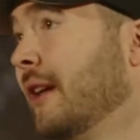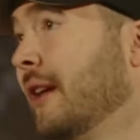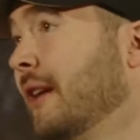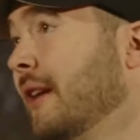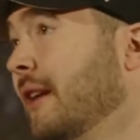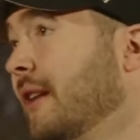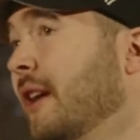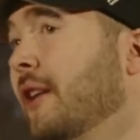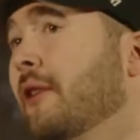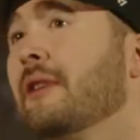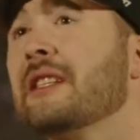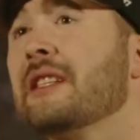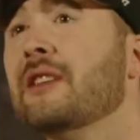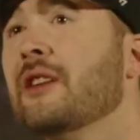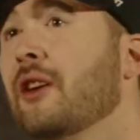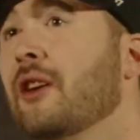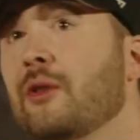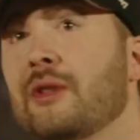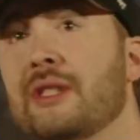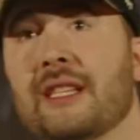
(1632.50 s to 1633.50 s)
There is
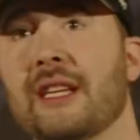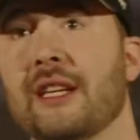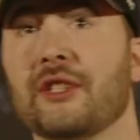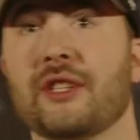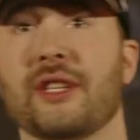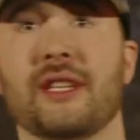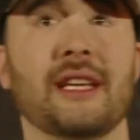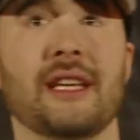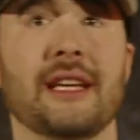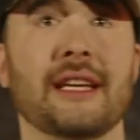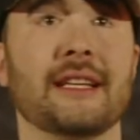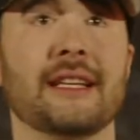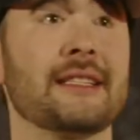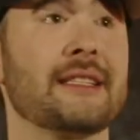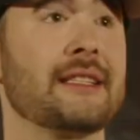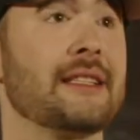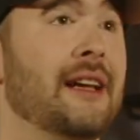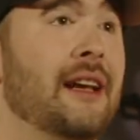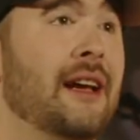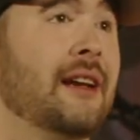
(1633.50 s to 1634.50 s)
no such thing as
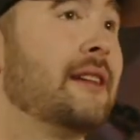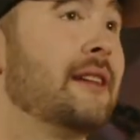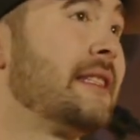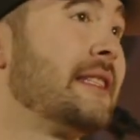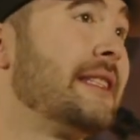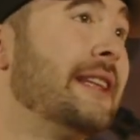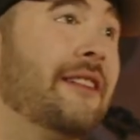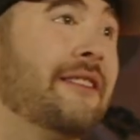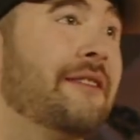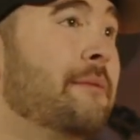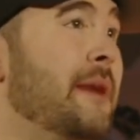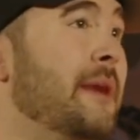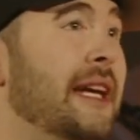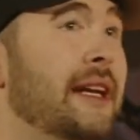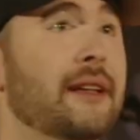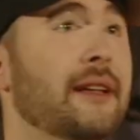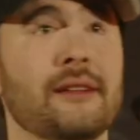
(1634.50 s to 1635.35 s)
self-made.